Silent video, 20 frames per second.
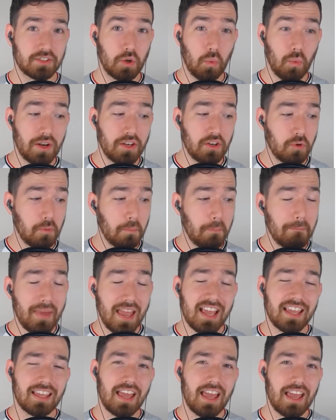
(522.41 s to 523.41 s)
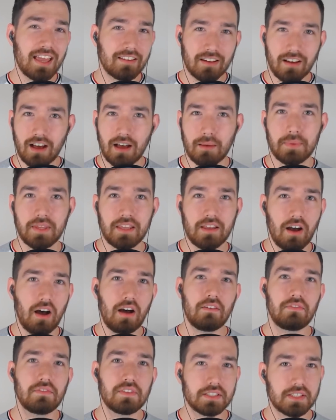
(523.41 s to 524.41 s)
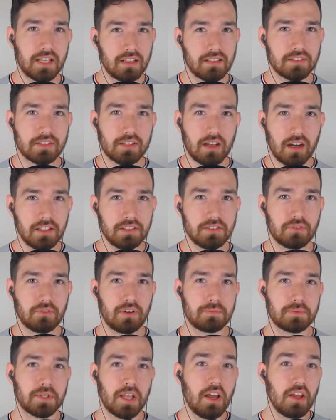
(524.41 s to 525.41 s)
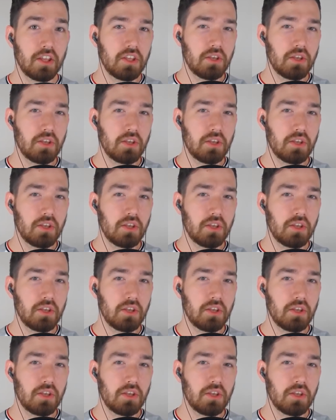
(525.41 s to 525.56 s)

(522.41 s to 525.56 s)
So when you make a copy of the Zealous Conscripts,